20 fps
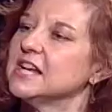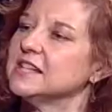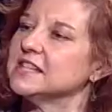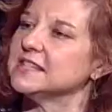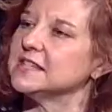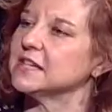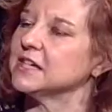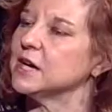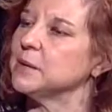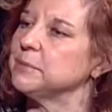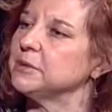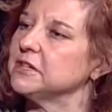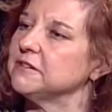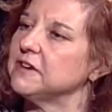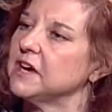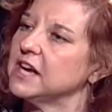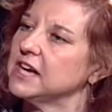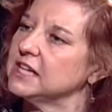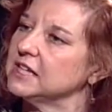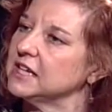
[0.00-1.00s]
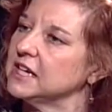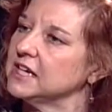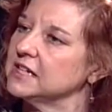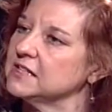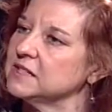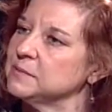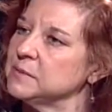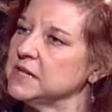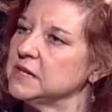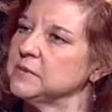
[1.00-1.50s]
tell us a couple of
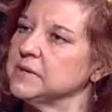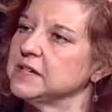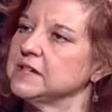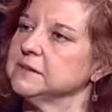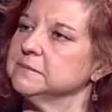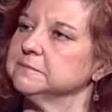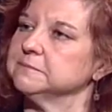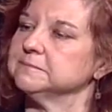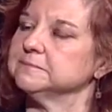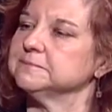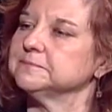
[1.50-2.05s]
highlights, maybe.